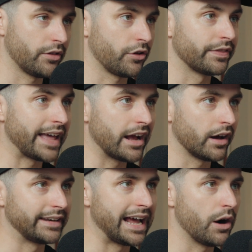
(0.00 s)
So they
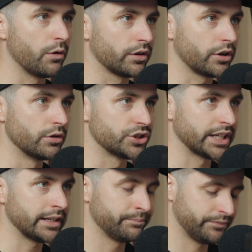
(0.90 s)
are now
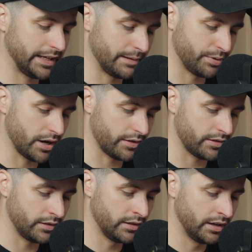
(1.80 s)
coaching in
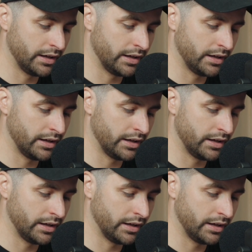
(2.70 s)
person